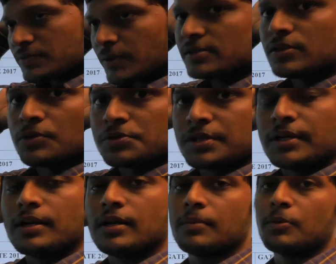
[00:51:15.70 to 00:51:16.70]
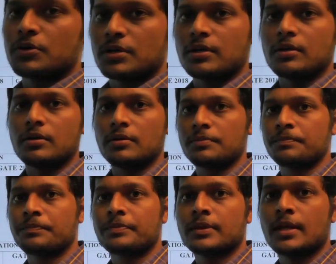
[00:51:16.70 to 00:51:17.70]
was the question about uh,
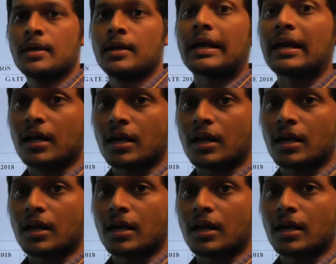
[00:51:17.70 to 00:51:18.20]
canal